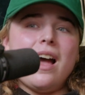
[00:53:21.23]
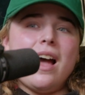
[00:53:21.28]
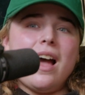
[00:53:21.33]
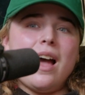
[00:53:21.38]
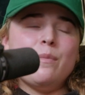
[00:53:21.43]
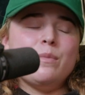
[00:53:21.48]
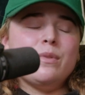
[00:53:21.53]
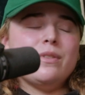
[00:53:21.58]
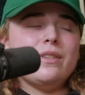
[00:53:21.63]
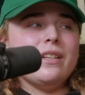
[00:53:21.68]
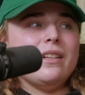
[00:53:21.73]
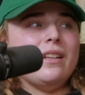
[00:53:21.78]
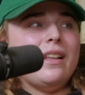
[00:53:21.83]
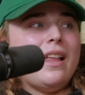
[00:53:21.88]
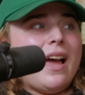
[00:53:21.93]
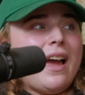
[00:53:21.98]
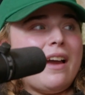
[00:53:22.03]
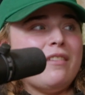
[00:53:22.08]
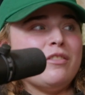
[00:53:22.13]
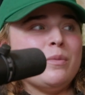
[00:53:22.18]
I'm still
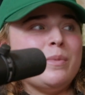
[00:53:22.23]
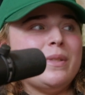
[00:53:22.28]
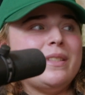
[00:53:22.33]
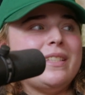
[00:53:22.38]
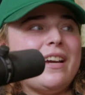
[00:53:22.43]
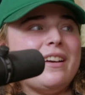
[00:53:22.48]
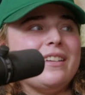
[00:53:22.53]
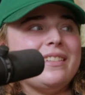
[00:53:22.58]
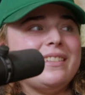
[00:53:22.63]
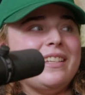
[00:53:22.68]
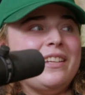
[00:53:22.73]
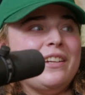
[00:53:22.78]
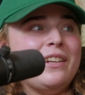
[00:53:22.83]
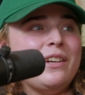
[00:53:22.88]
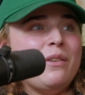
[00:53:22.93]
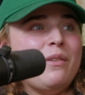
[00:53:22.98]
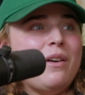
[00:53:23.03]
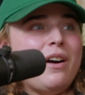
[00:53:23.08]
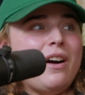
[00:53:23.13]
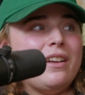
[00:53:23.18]
at Ruby
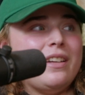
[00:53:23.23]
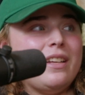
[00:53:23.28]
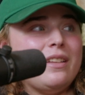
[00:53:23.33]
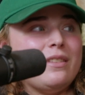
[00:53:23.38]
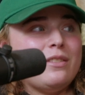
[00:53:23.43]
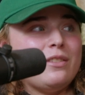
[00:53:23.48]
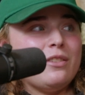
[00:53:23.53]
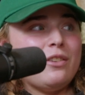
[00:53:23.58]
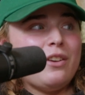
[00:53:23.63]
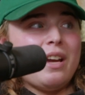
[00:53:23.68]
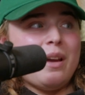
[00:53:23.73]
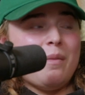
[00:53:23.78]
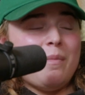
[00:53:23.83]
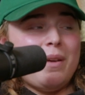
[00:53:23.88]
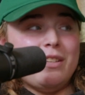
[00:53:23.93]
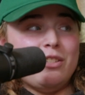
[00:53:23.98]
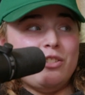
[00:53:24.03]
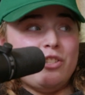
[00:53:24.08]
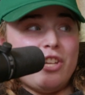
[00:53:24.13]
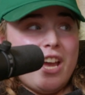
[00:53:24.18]
Saracino on Instagram.
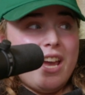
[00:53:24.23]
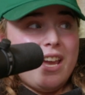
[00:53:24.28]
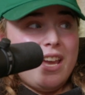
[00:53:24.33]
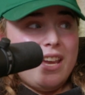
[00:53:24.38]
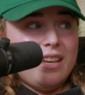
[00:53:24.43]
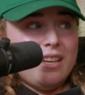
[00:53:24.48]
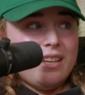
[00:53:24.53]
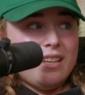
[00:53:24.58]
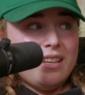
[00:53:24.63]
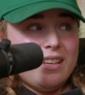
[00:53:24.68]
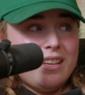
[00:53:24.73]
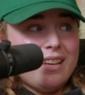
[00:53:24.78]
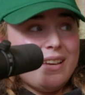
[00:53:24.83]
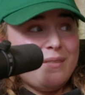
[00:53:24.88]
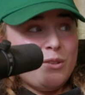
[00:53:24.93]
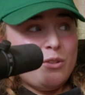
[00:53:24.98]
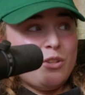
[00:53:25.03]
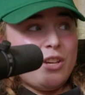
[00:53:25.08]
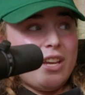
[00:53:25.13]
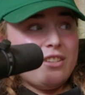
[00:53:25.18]
And Jay,
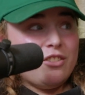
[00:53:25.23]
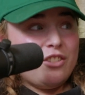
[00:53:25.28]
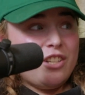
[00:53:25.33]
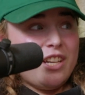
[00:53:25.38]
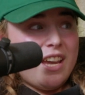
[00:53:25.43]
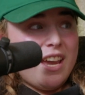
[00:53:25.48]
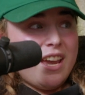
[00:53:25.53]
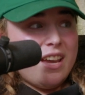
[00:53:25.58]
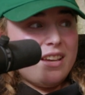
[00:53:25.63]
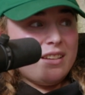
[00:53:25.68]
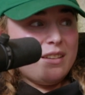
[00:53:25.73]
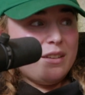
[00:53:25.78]
have it's you changed still, it yet?